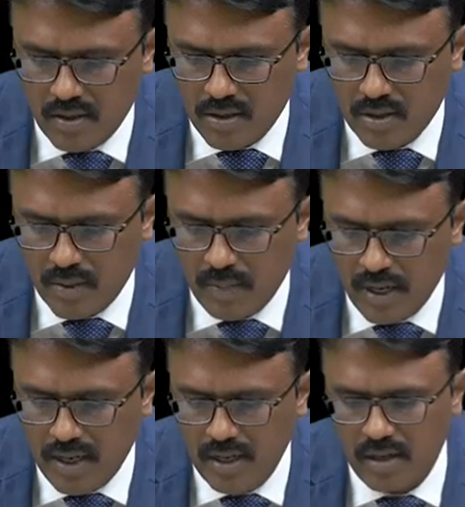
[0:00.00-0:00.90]
So the
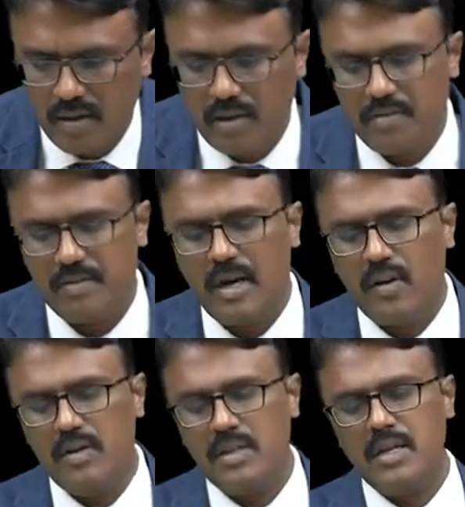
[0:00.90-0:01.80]
binding of
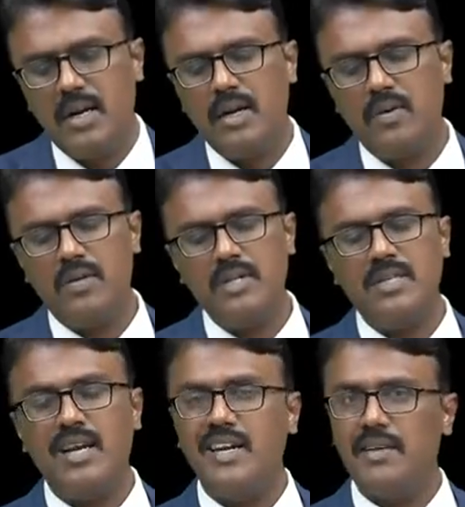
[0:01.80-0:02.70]
agonist and
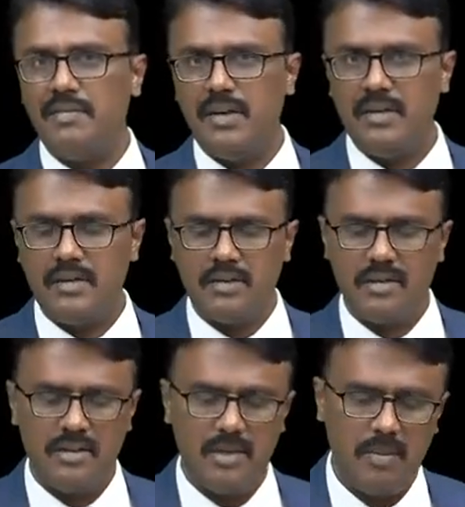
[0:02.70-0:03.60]
antagonist are different.
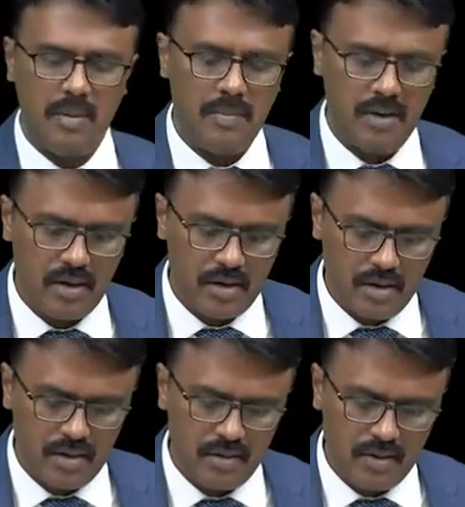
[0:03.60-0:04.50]
Remember
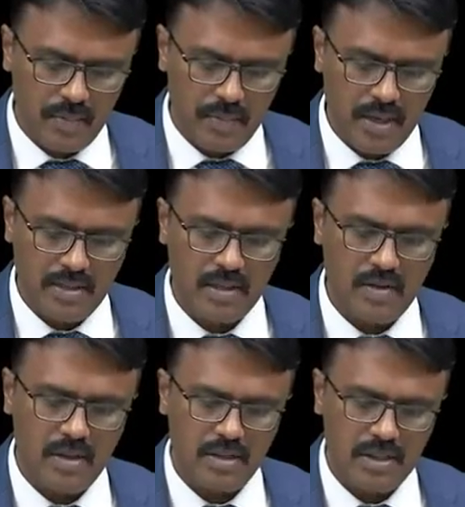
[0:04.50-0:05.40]
the basic
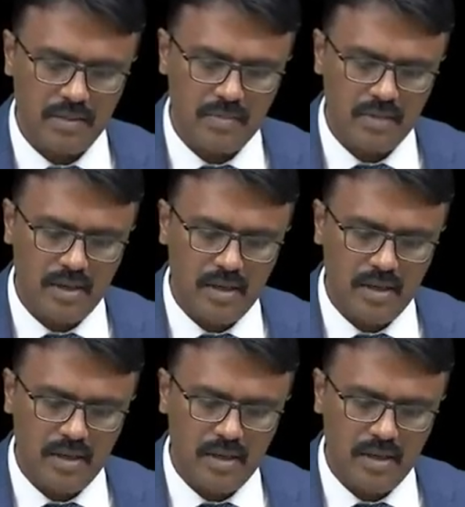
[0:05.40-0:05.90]
concept.